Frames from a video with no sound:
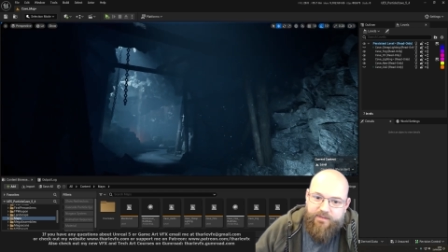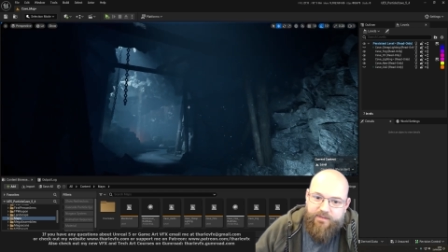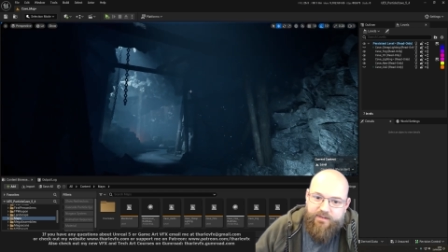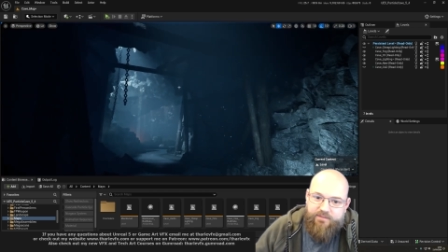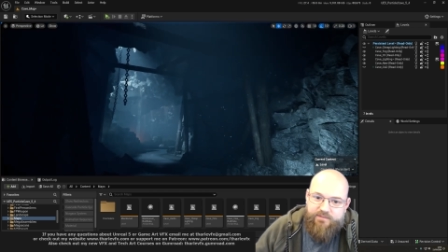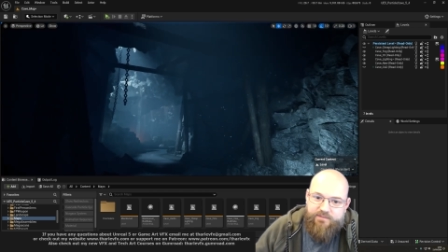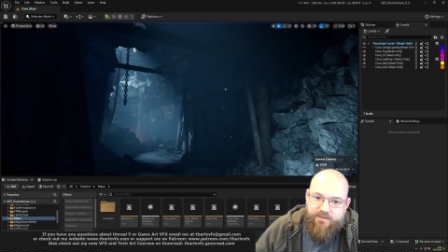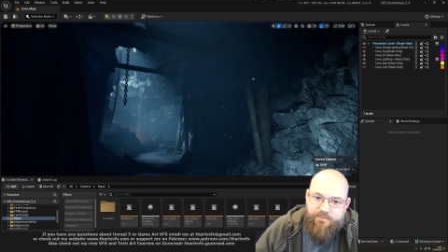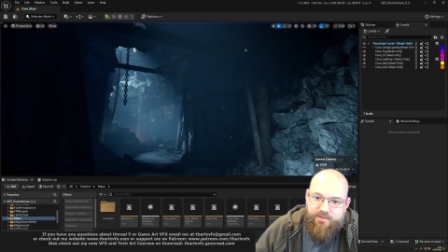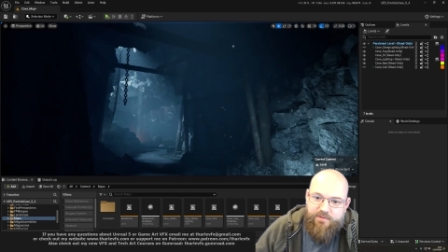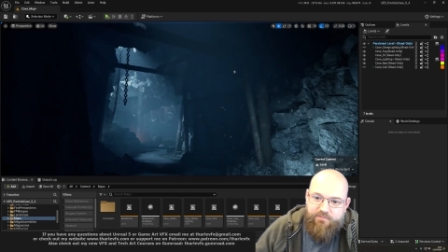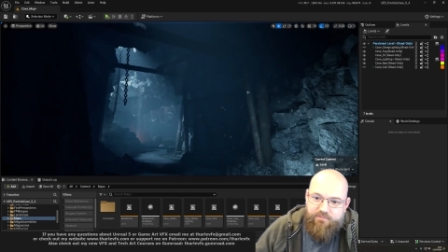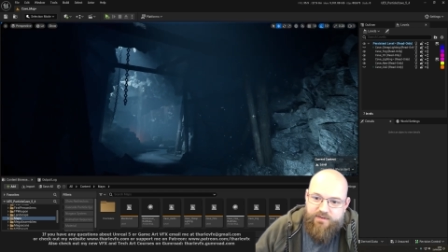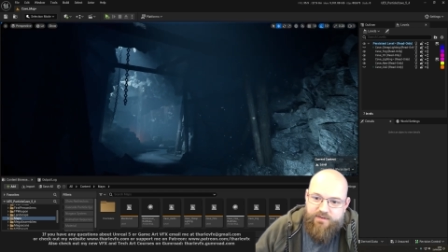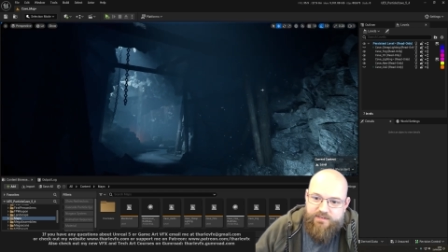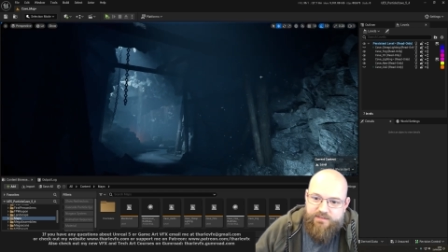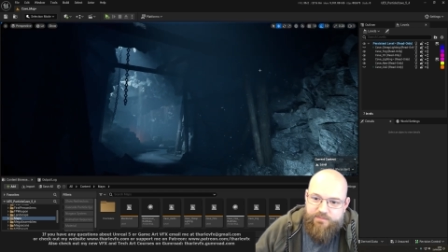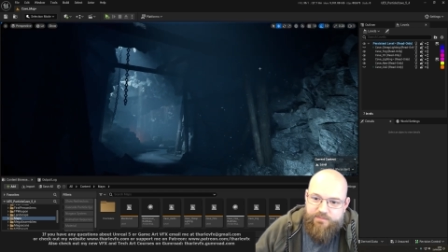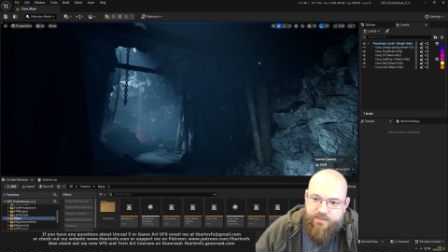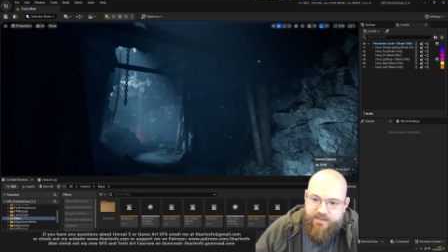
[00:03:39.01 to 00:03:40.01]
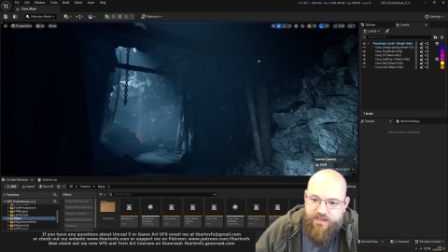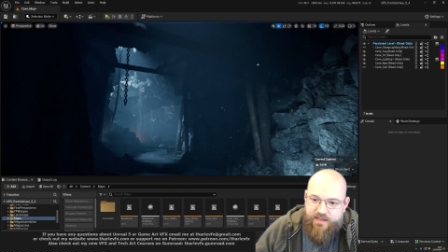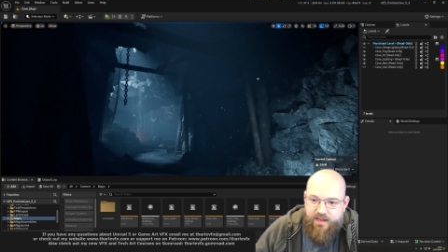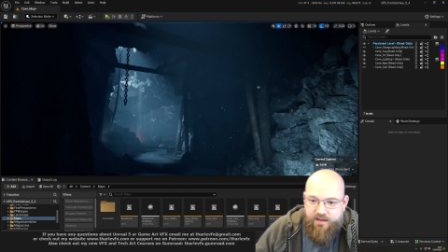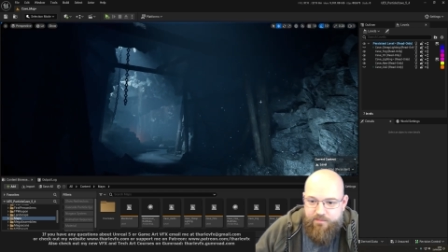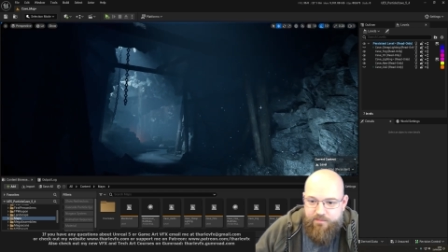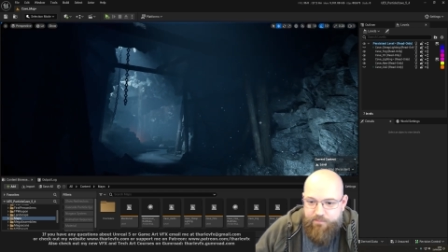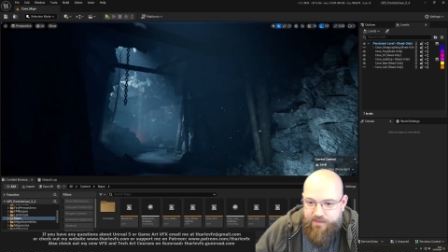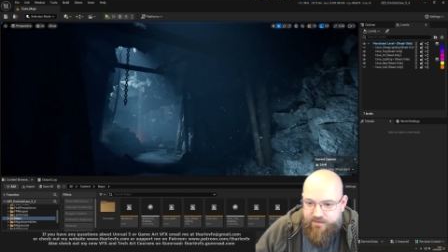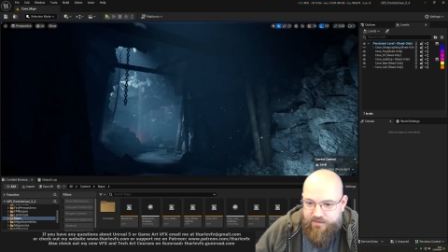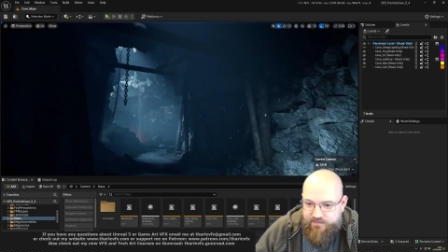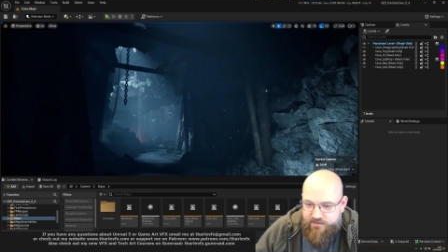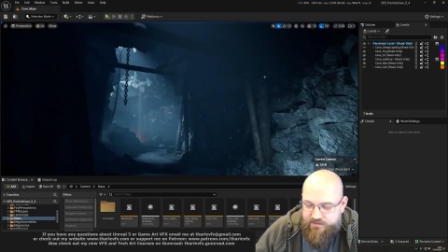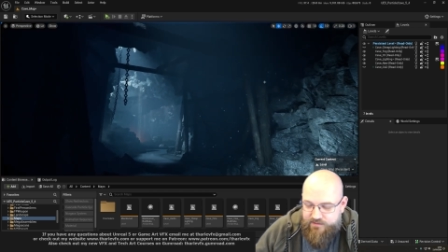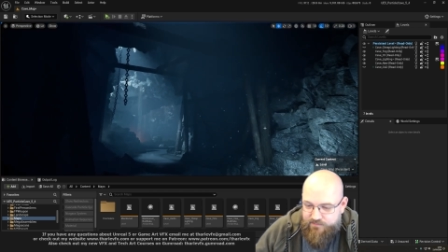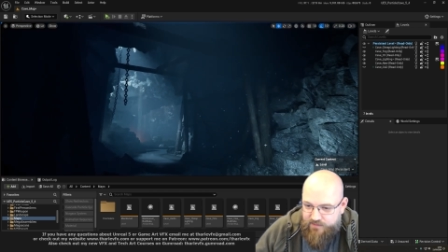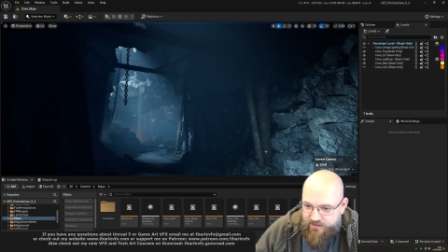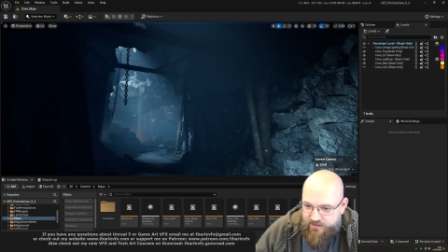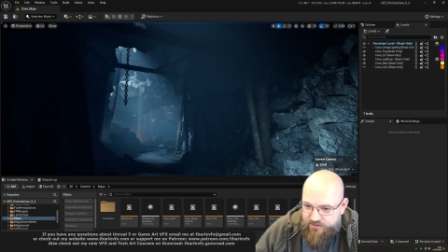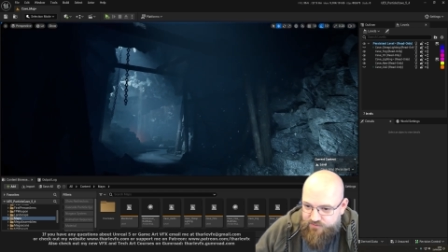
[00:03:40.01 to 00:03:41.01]
Gives it a bit of reason to be there. Gives us
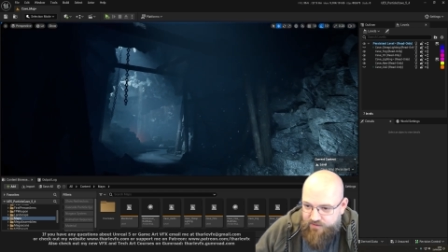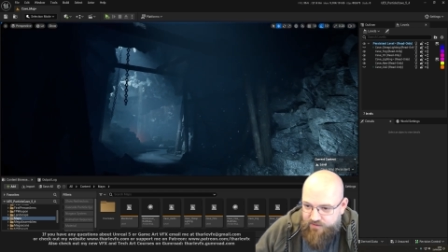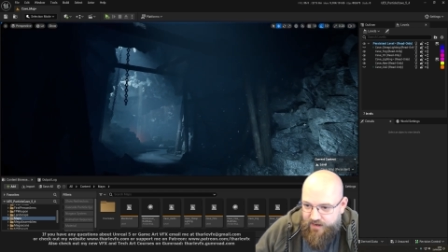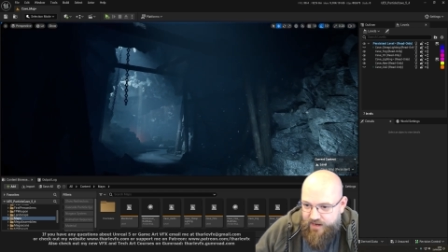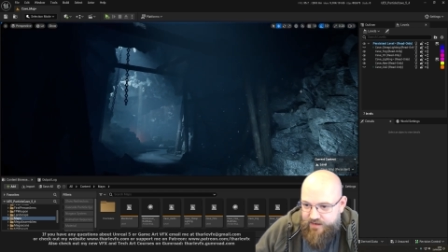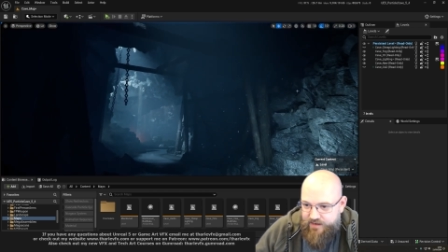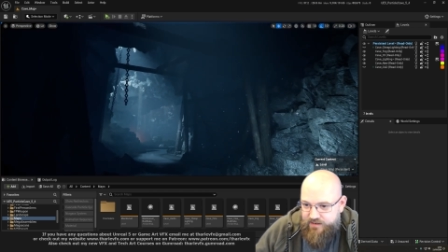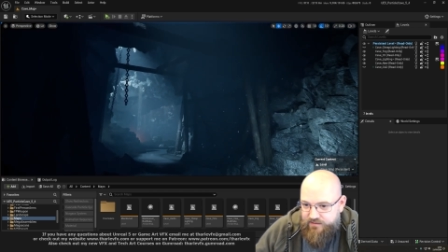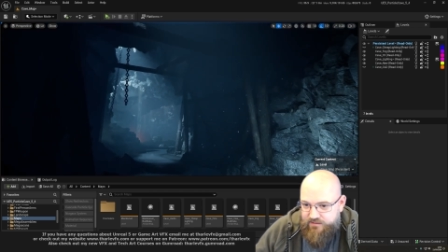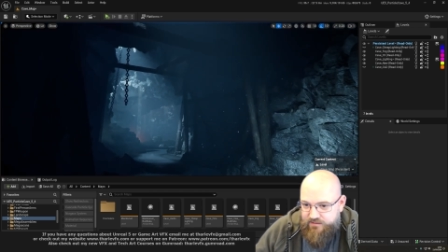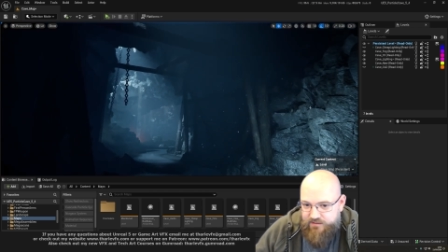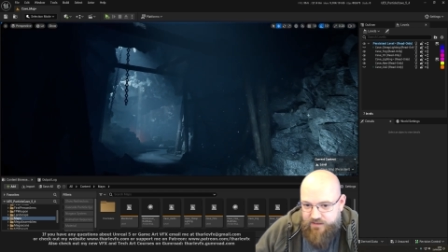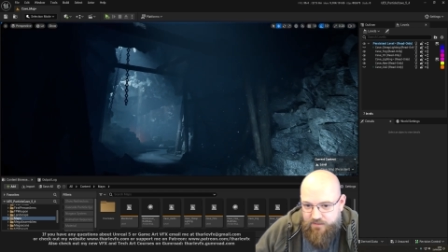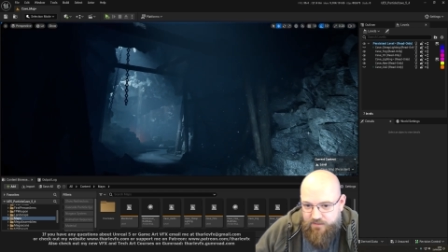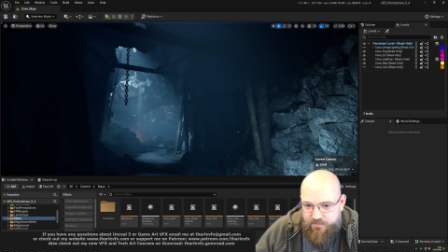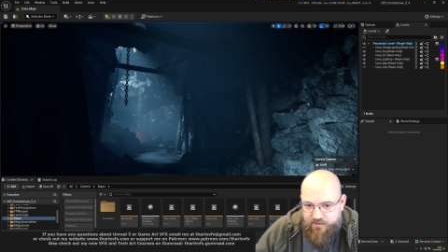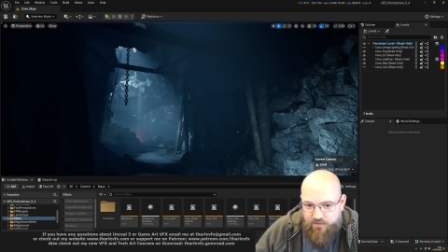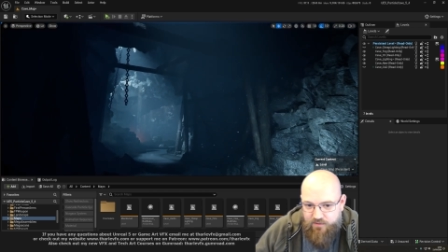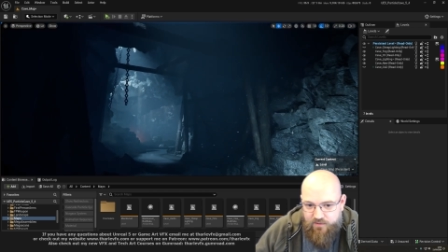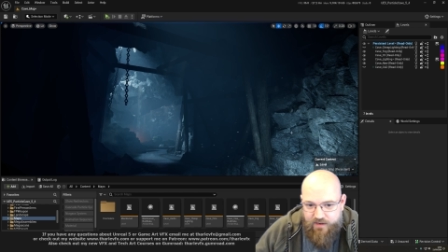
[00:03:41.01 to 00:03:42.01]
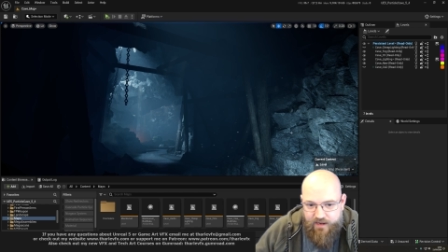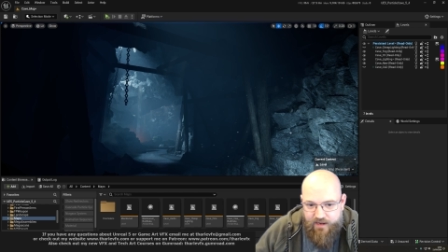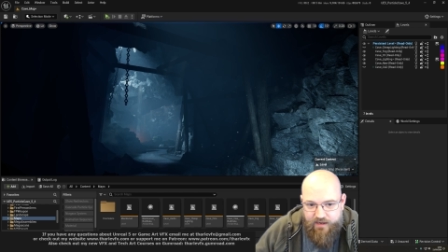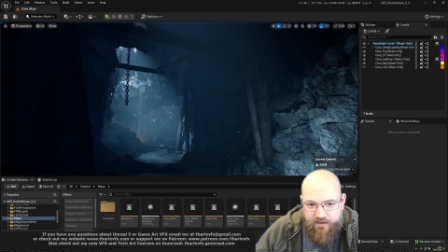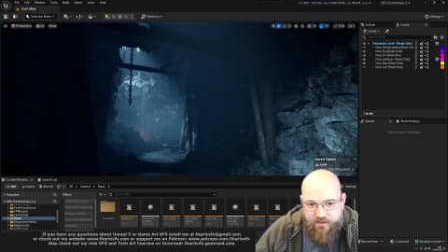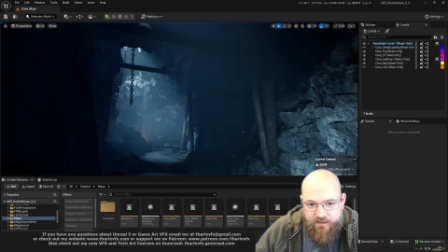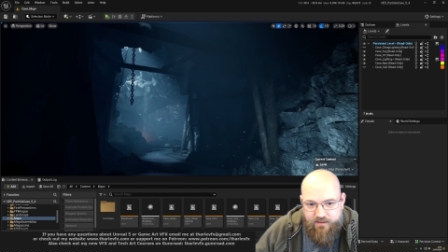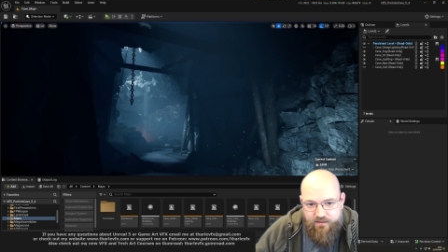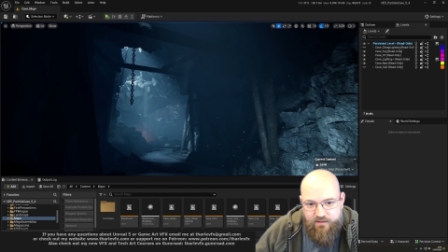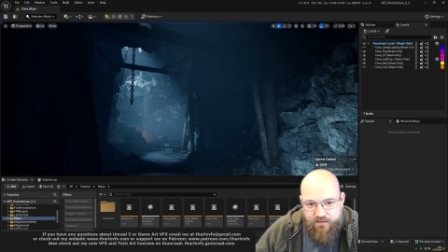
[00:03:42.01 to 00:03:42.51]
some nice straight edges to go with the organic.